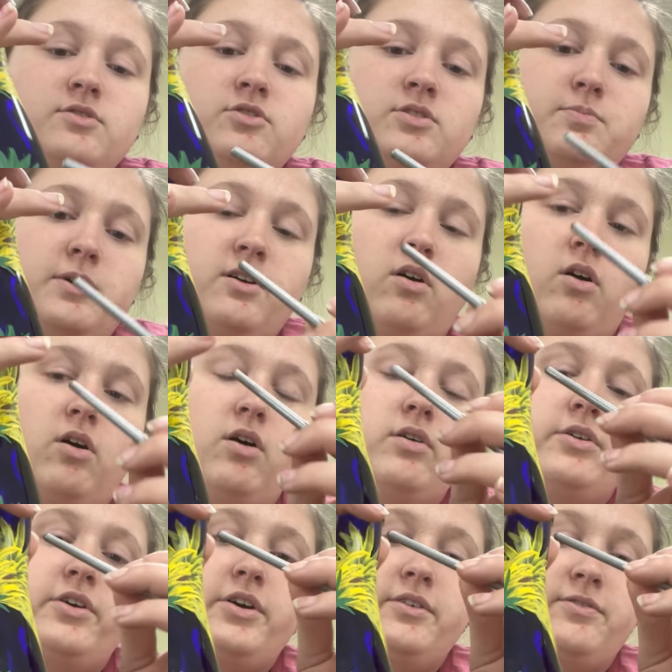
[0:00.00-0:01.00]
just put all
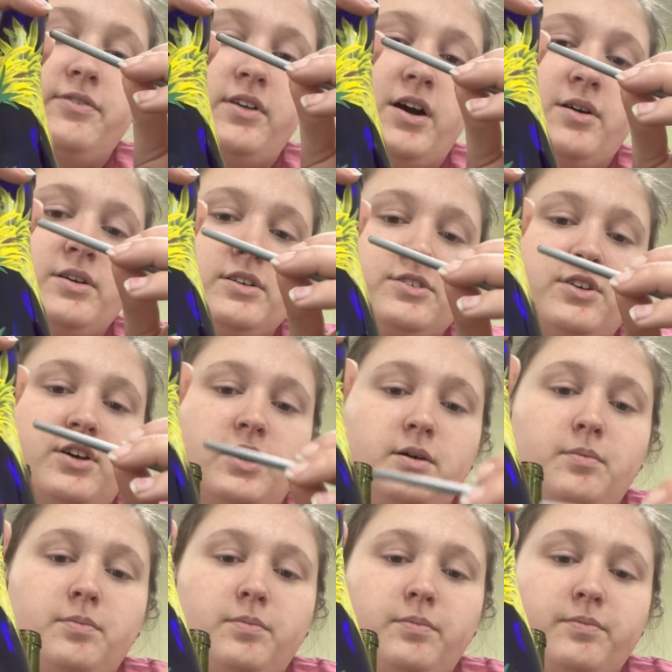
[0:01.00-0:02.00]
your flowers up
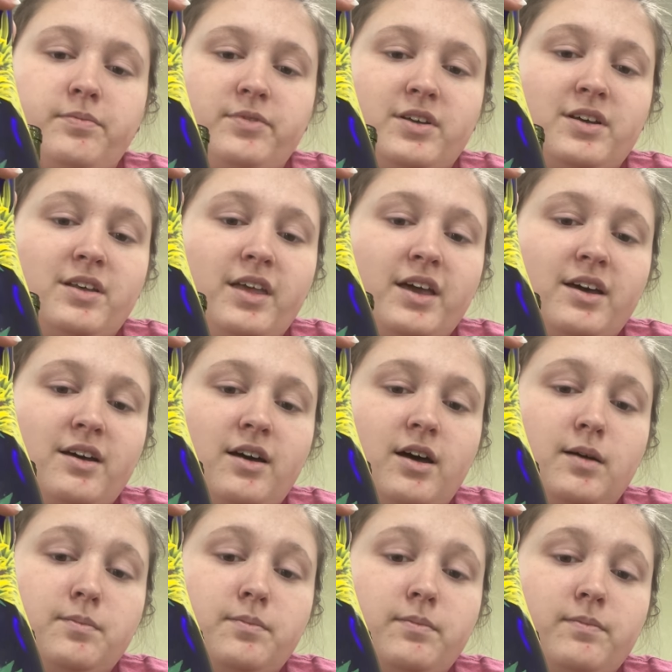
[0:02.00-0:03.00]
to like
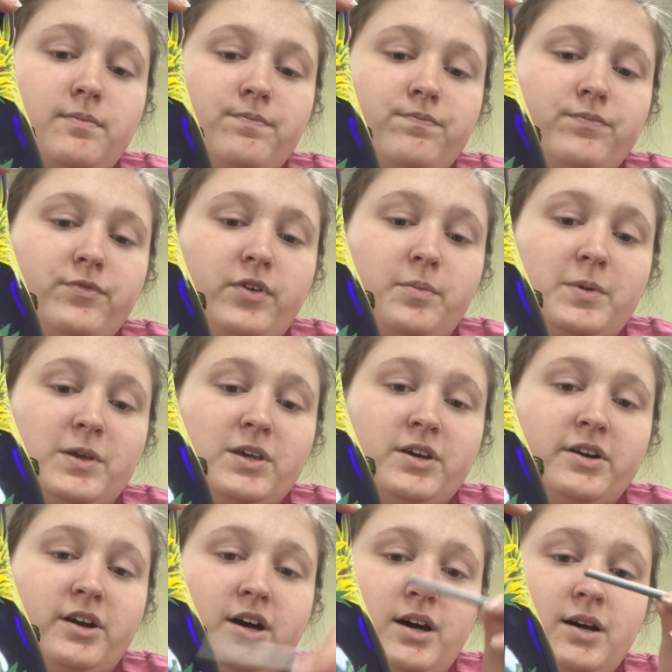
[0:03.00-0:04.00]
up from
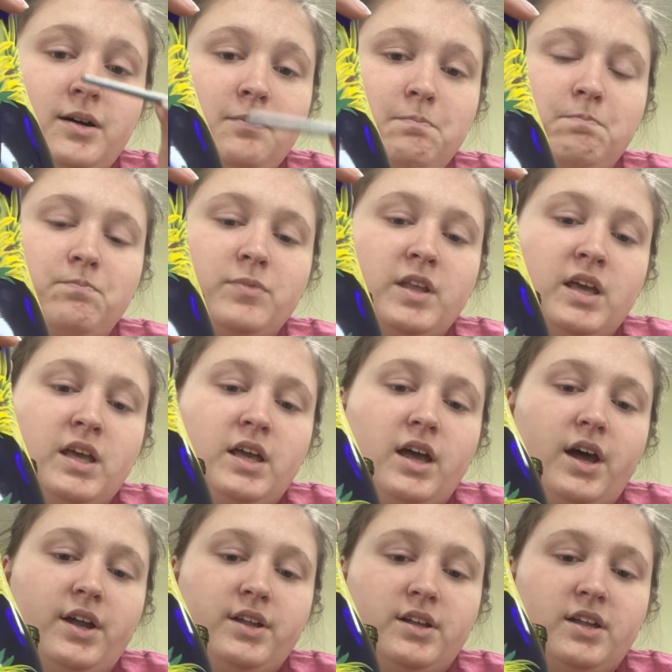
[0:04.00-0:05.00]
here up.
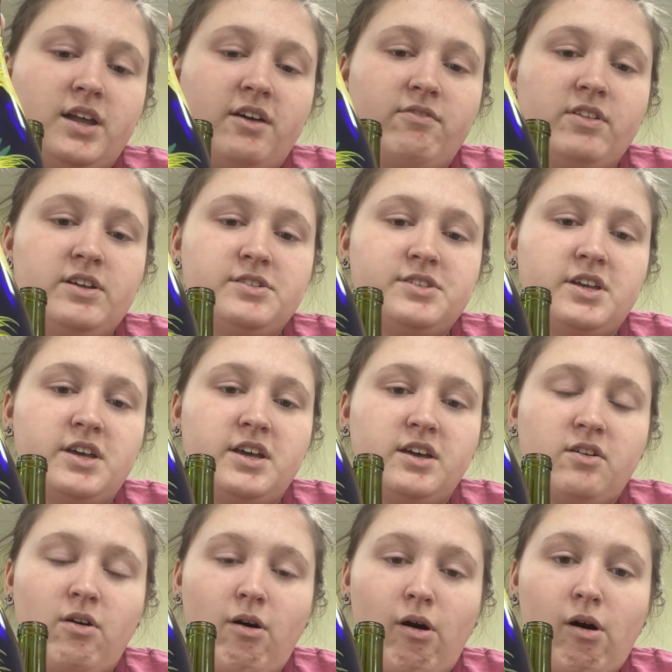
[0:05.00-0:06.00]
And then have this
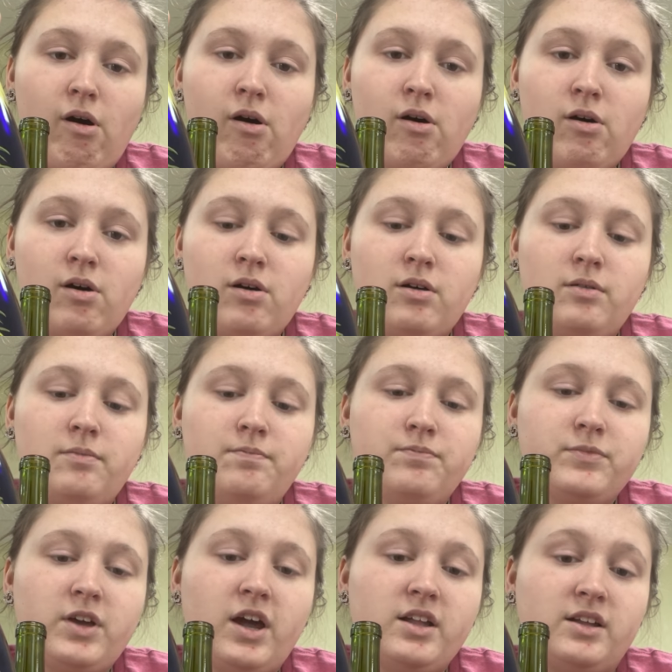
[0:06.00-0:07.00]
like all
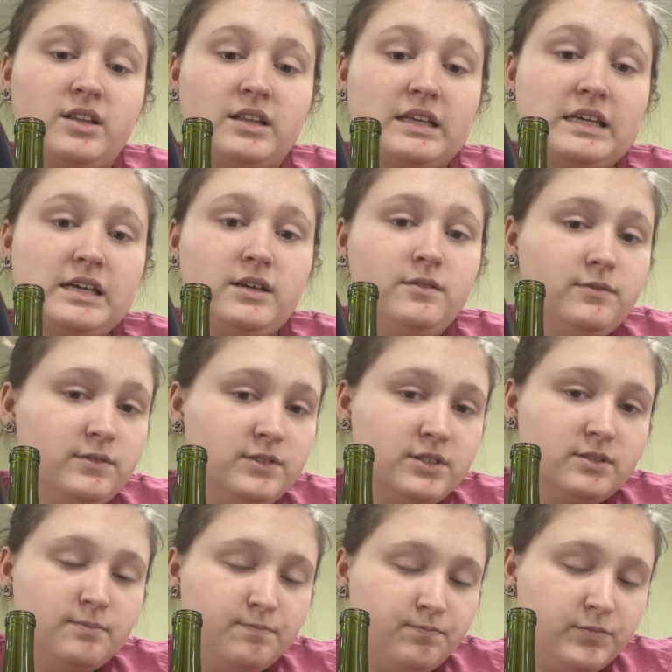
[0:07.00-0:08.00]
kind of
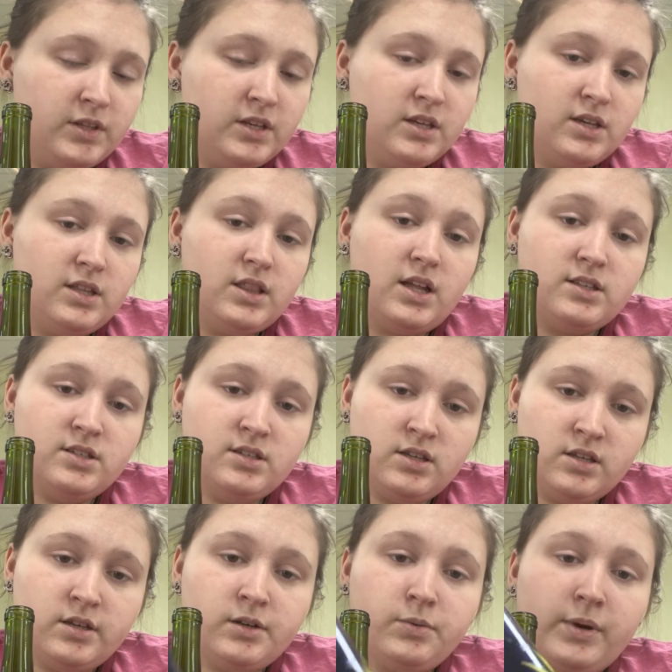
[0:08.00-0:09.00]
leaves. That's
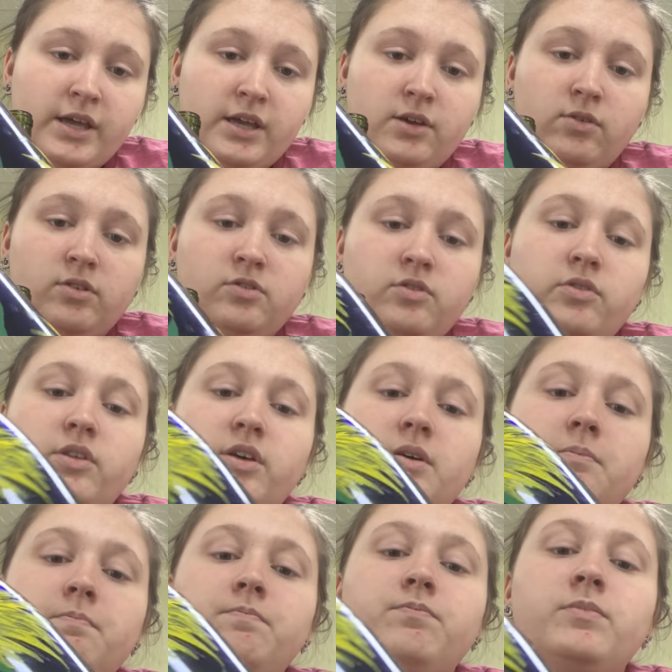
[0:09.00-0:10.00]
another way you can do
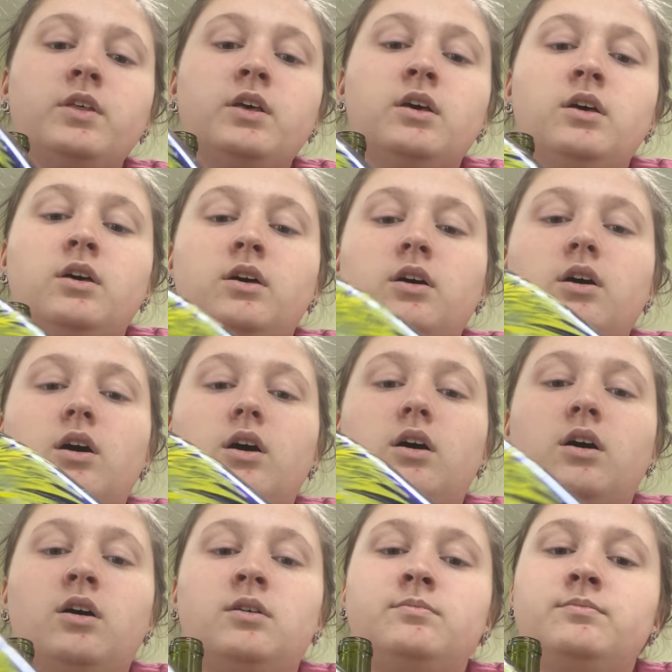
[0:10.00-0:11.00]
them.
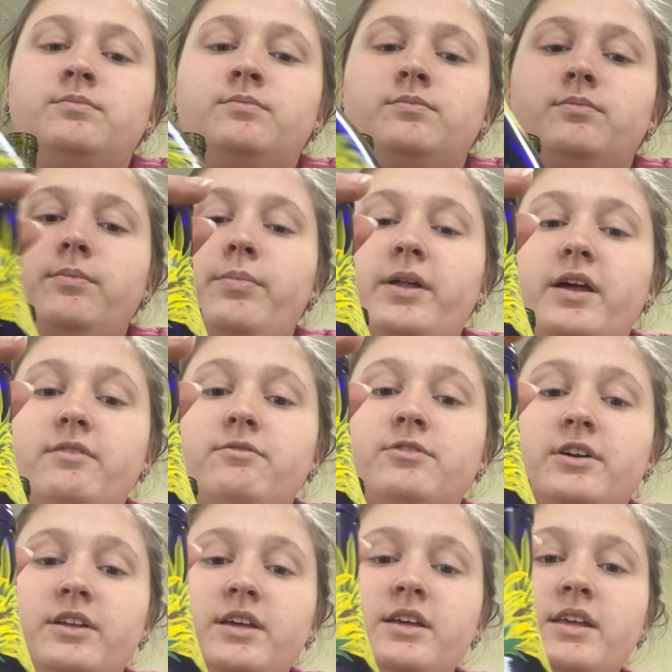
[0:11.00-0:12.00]
But I'd
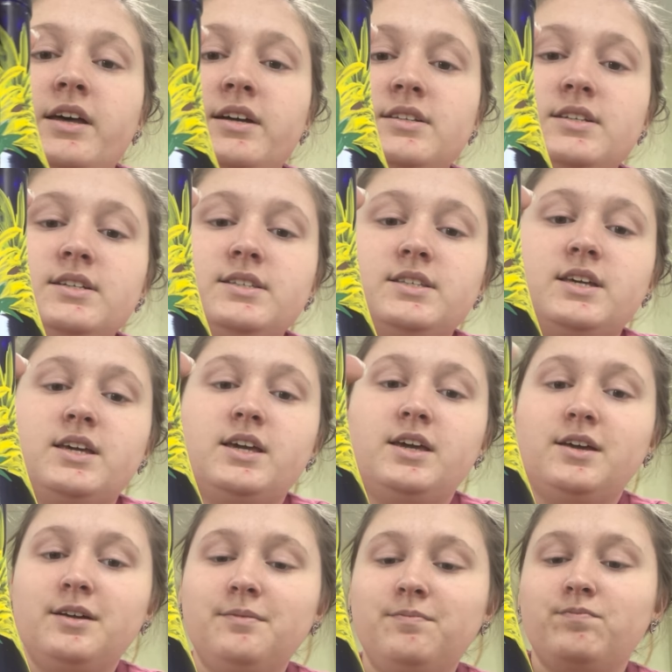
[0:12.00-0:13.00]
really like to
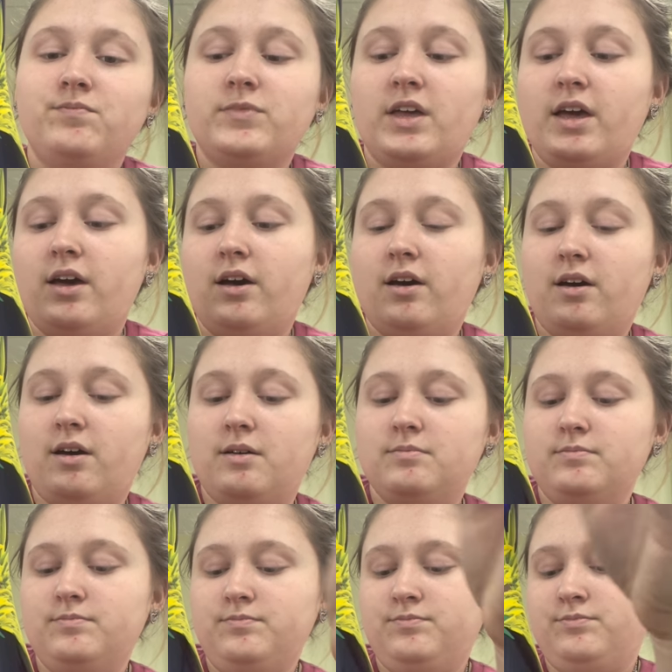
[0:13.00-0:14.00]
see
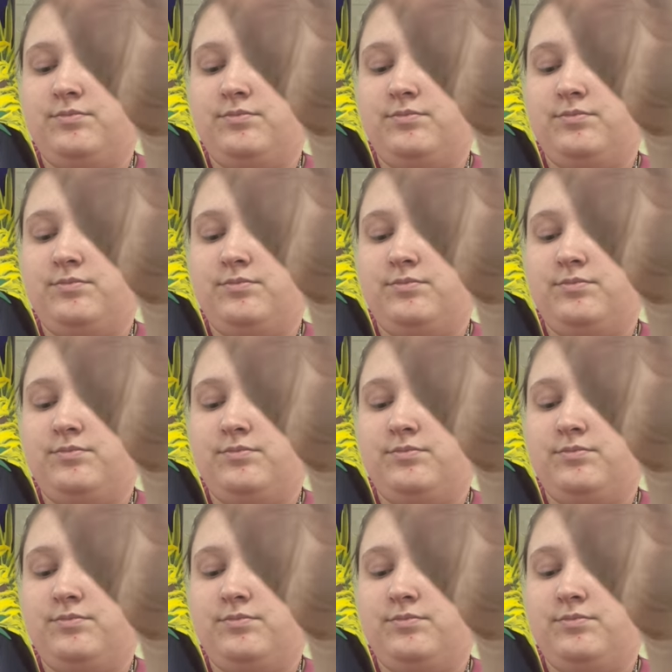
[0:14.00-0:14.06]
your